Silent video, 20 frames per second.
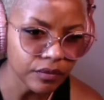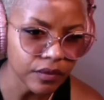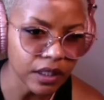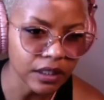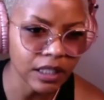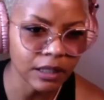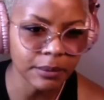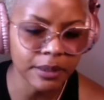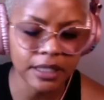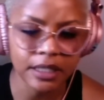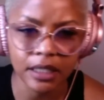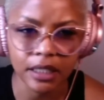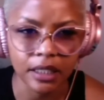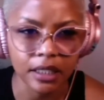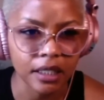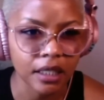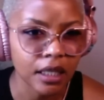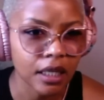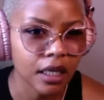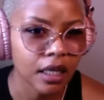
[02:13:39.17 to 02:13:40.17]
Let me
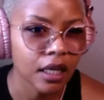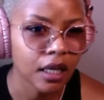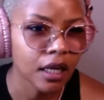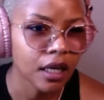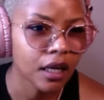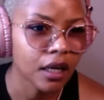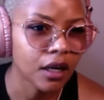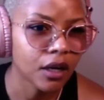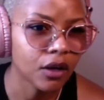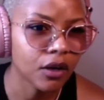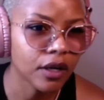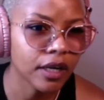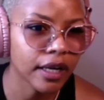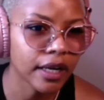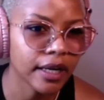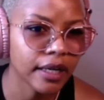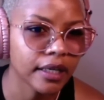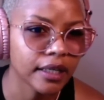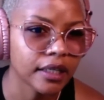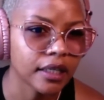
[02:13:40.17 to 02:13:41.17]
see.
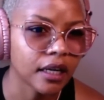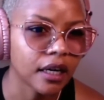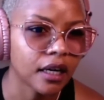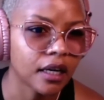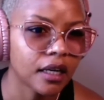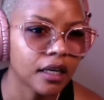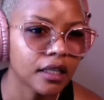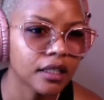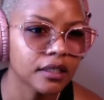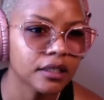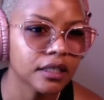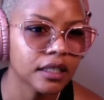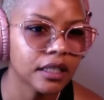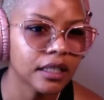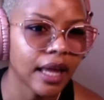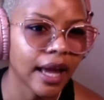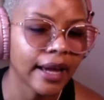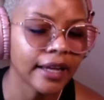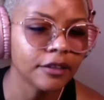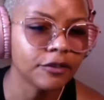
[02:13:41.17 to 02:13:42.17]
Okay.
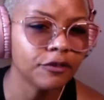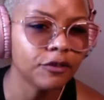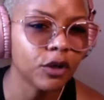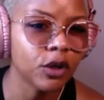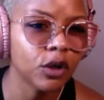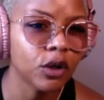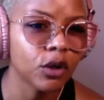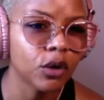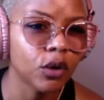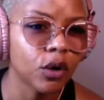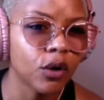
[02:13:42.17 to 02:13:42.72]
Delightful.